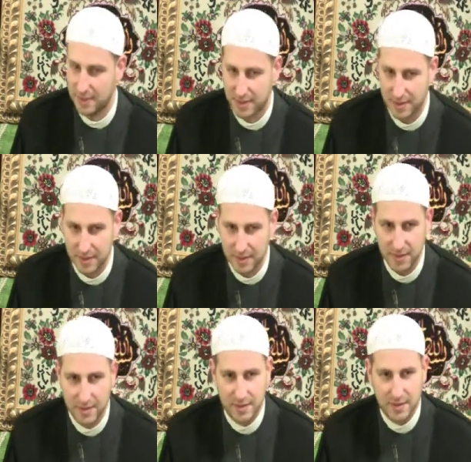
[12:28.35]

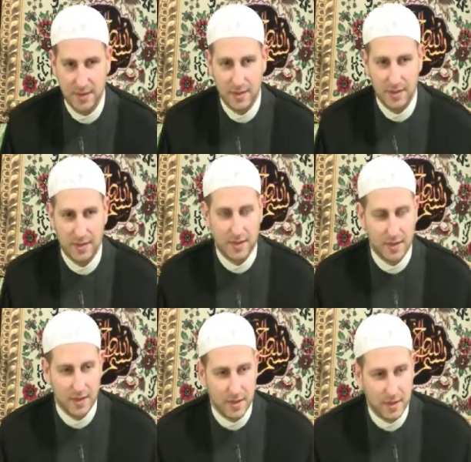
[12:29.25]

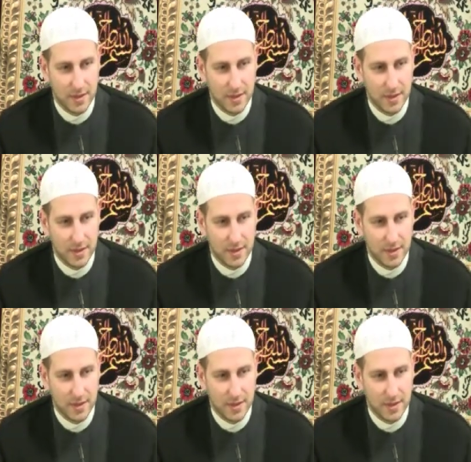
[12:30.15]
No one is speaking in this clip.